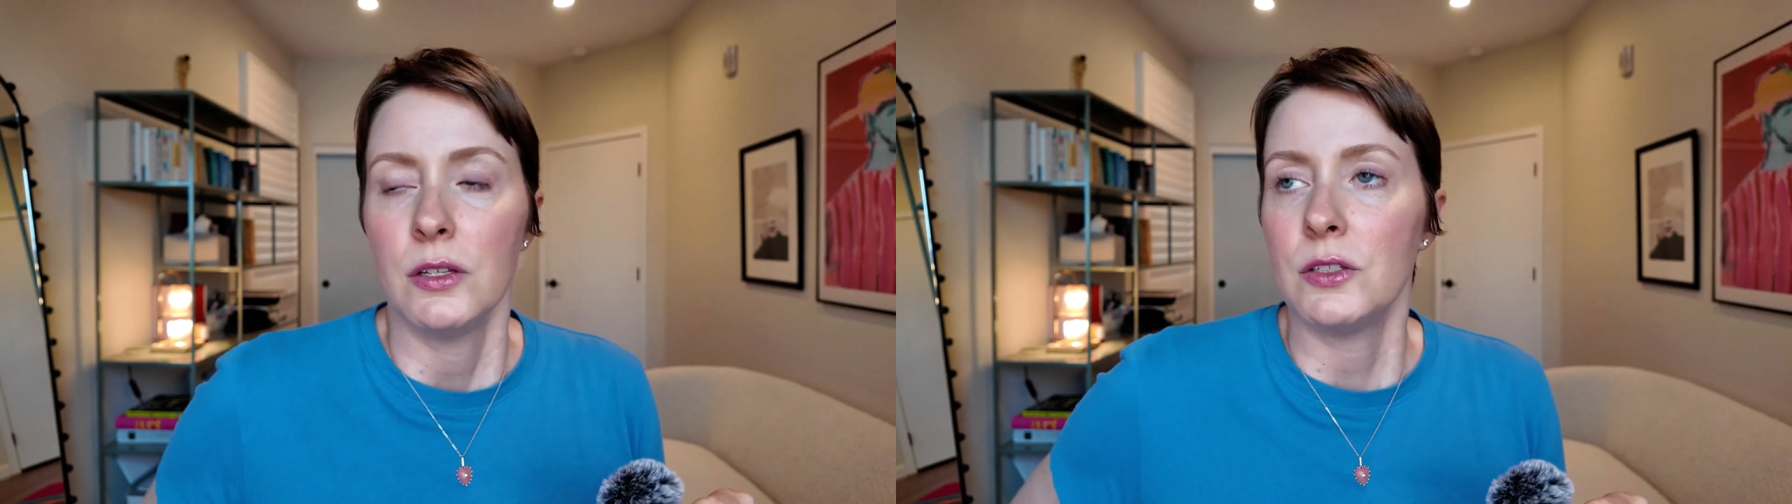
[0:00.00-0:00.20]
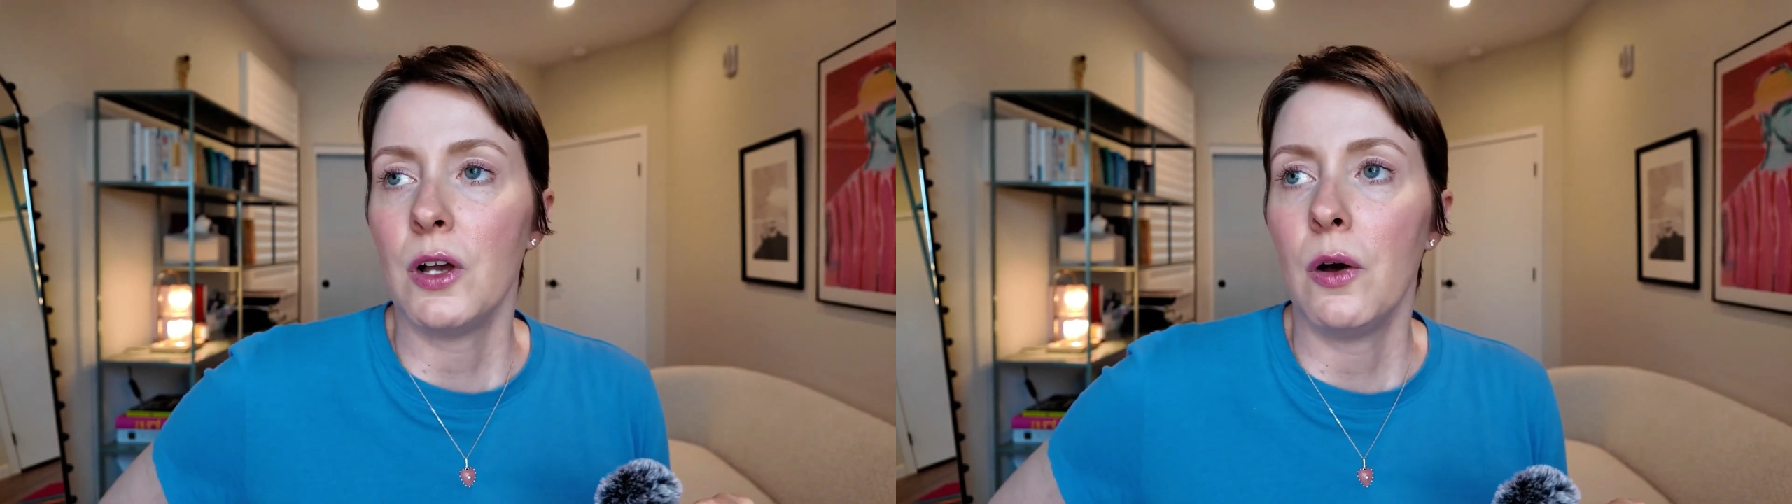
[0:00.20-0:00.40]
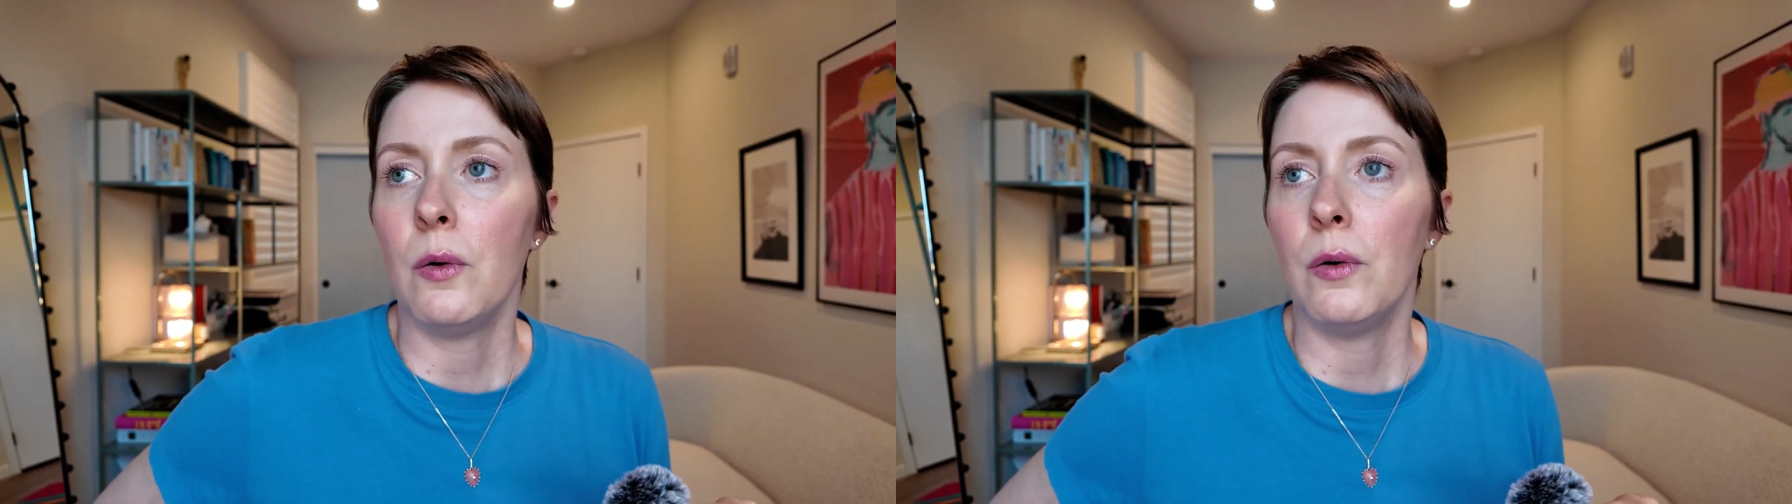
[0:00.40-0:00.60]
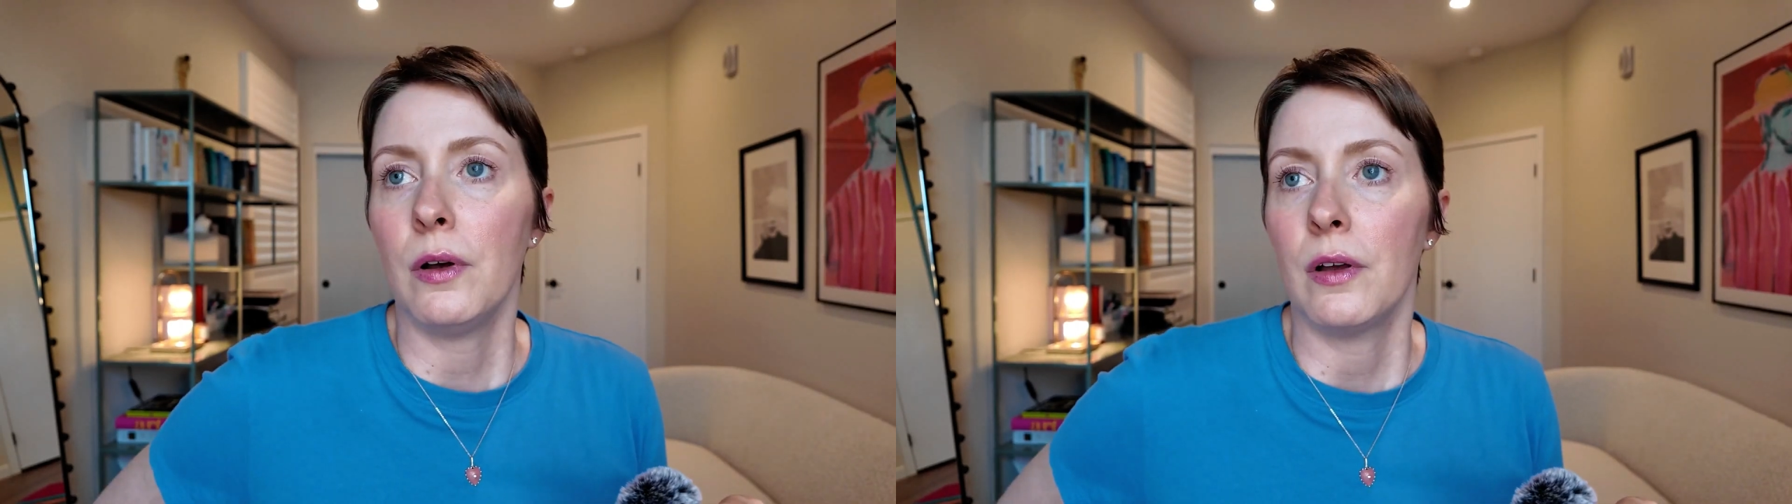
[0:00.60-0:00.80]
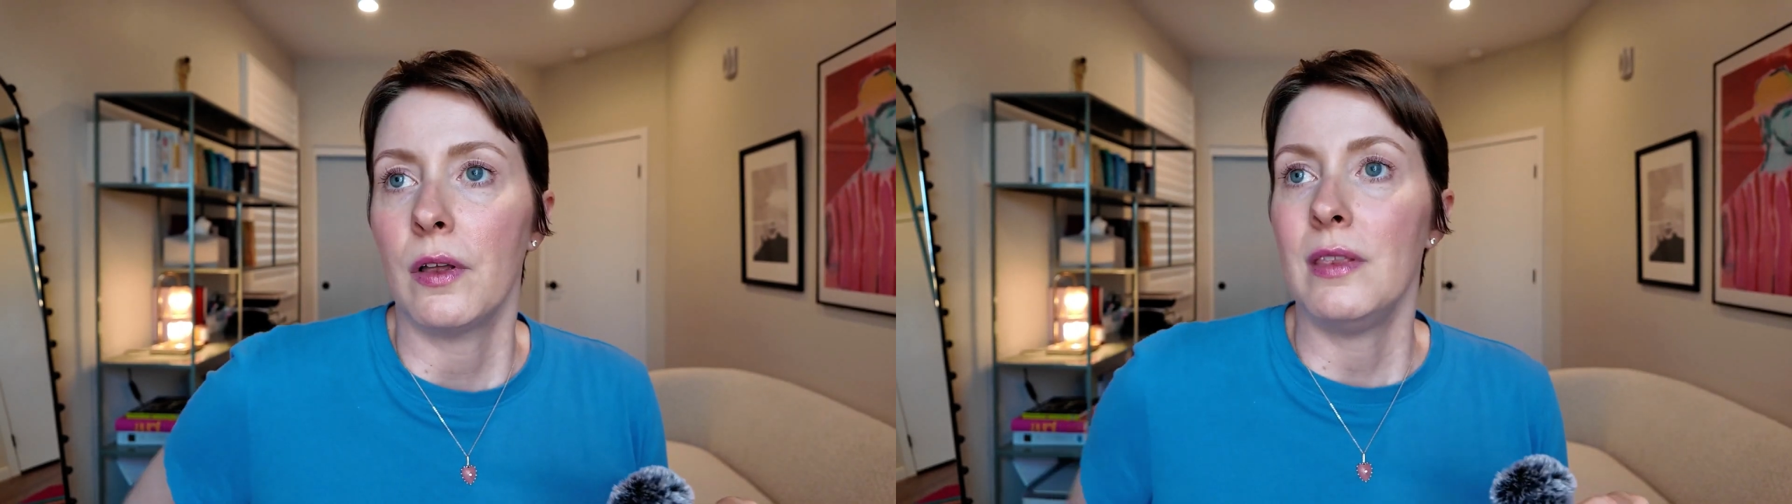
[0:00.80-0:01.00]

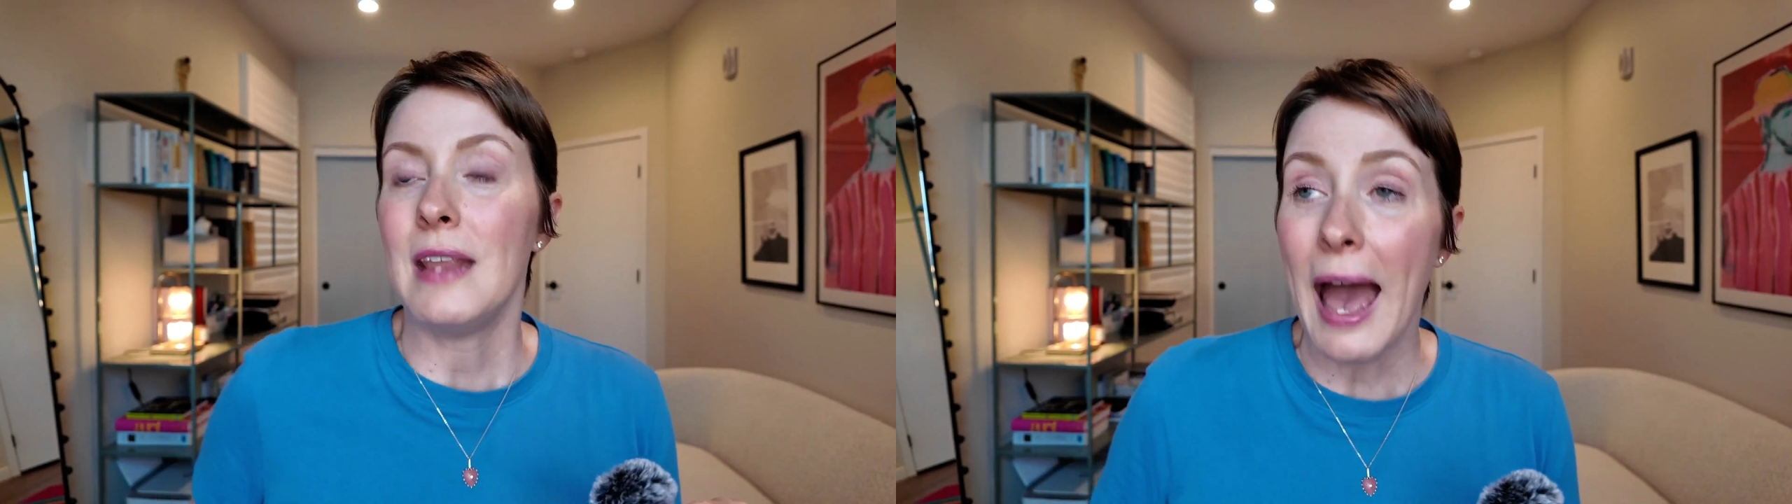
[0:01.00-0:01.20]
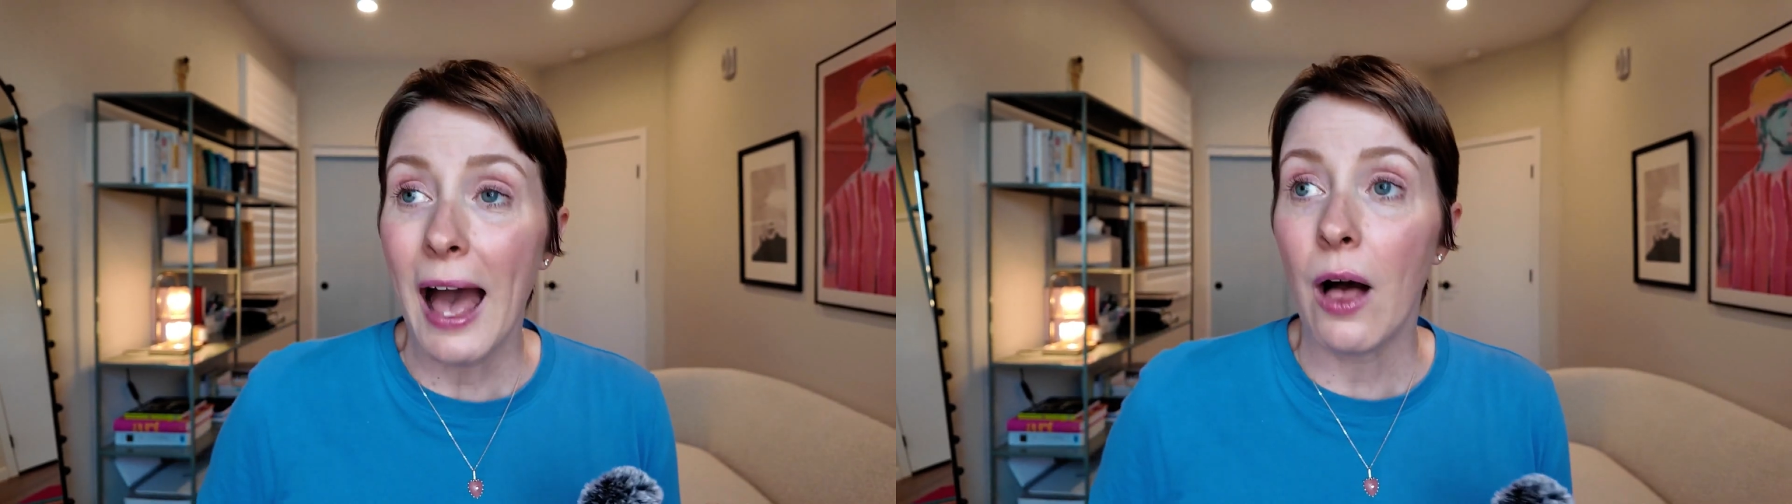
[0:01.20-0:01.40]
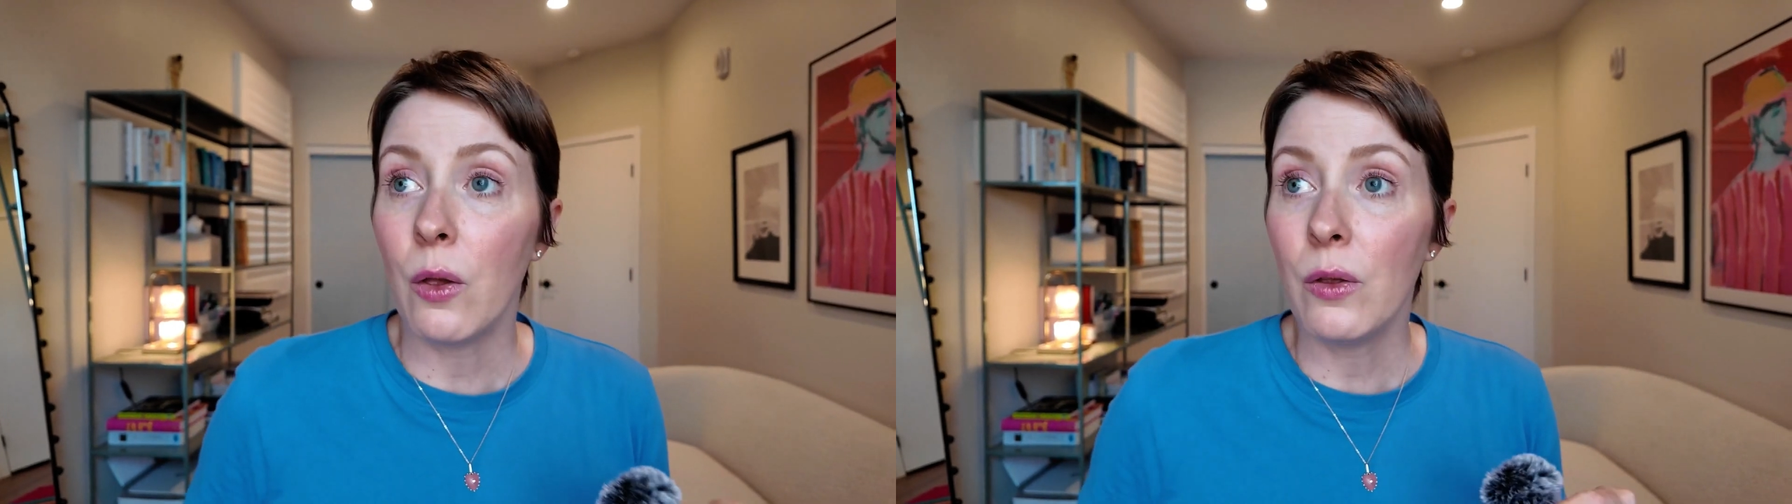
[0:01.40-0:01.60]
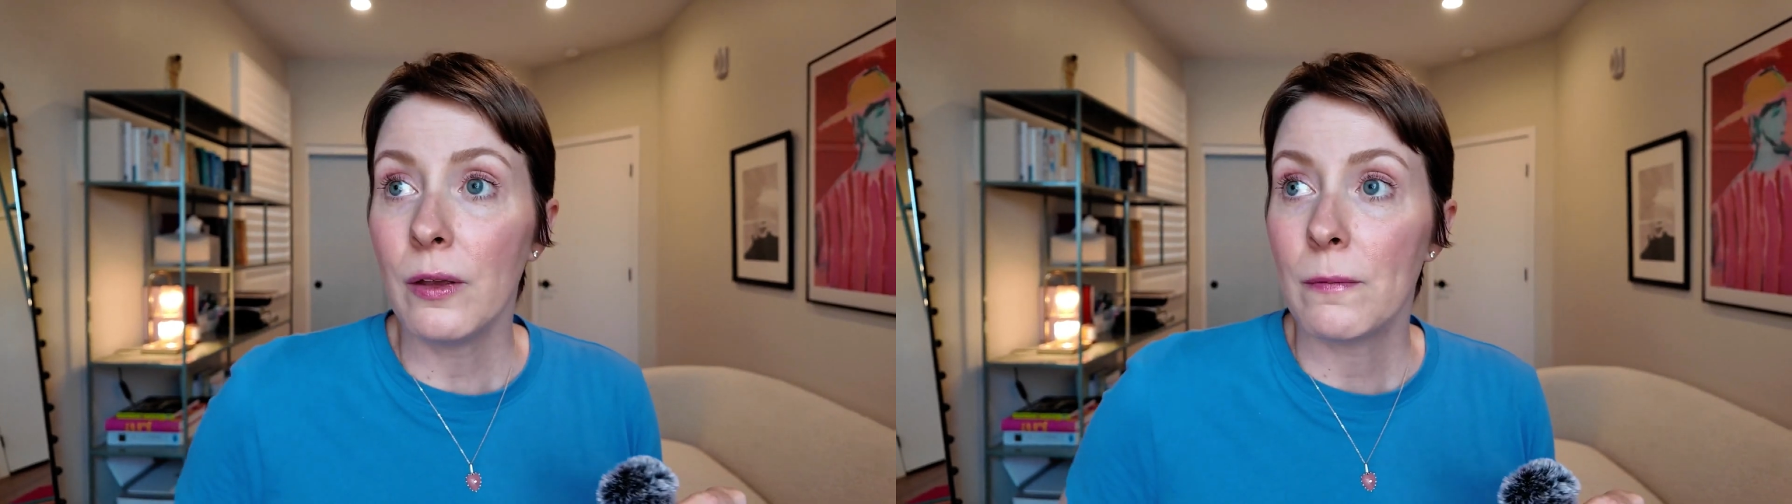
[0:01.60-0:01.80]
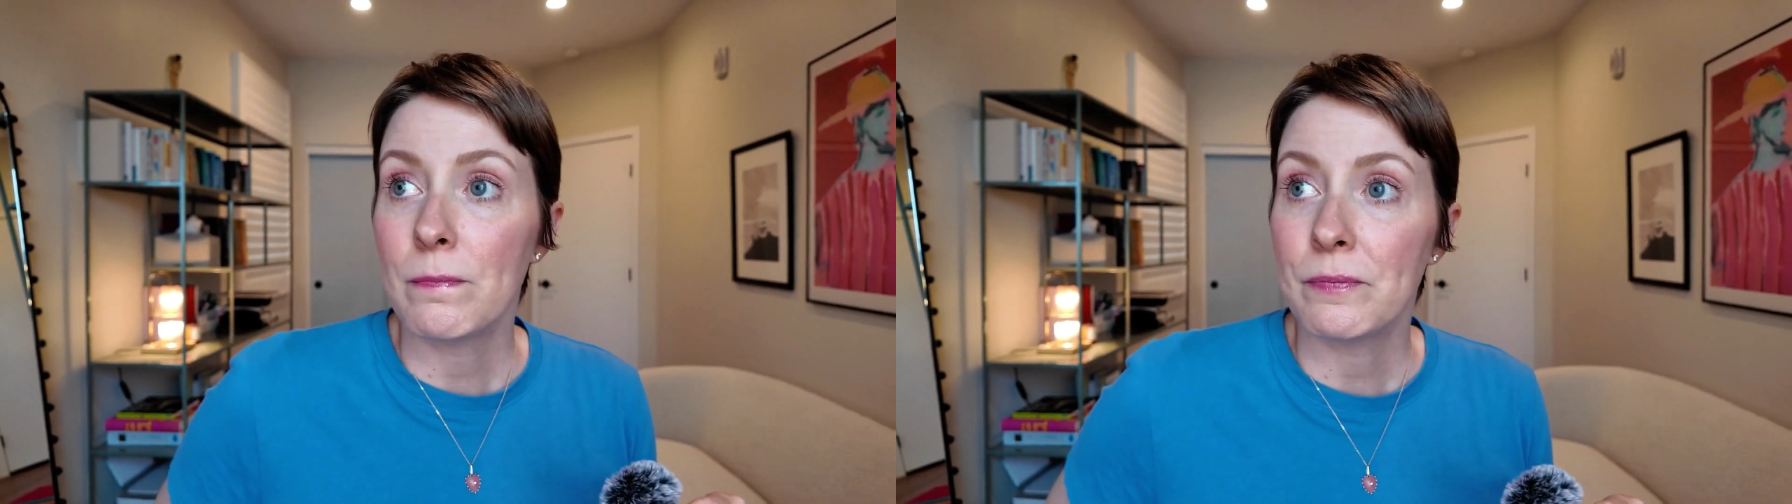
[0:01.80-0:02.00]
So now